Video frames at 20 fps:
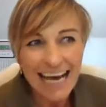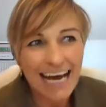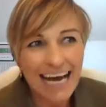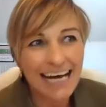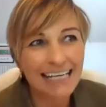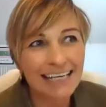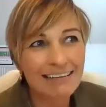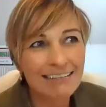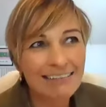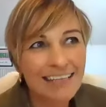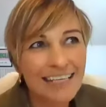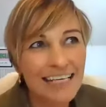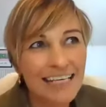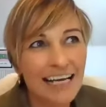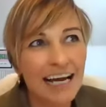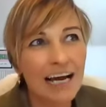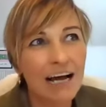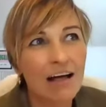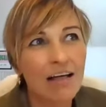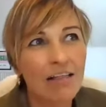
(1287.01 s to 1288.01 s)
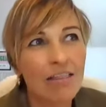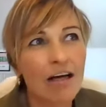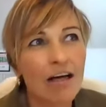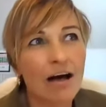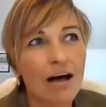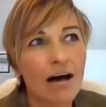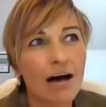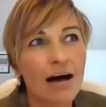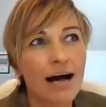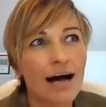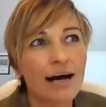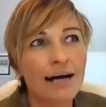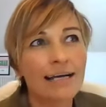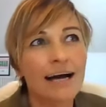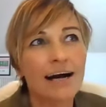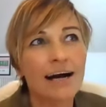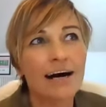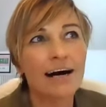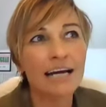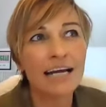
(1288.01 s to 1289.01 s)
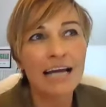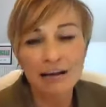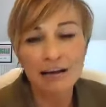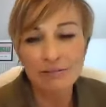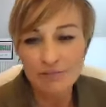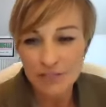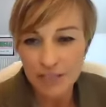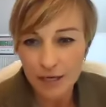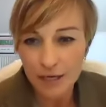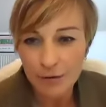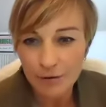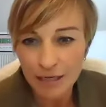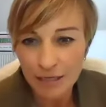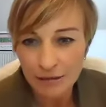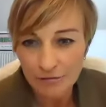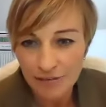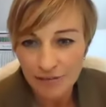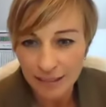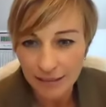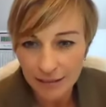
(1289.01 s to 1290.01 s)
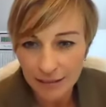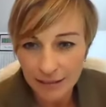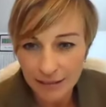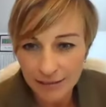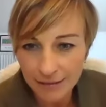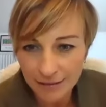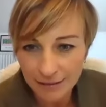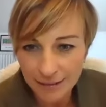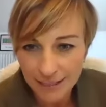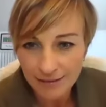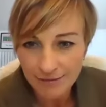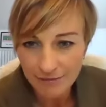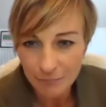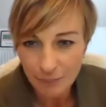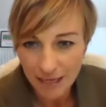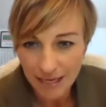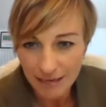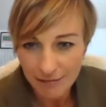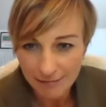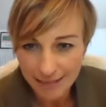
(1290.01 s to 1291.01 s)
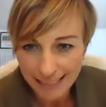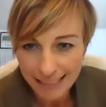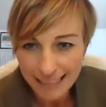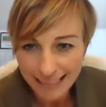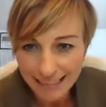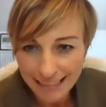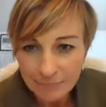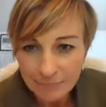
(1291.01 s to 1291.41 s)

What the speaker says: And I think I have totally fangirled over Perry.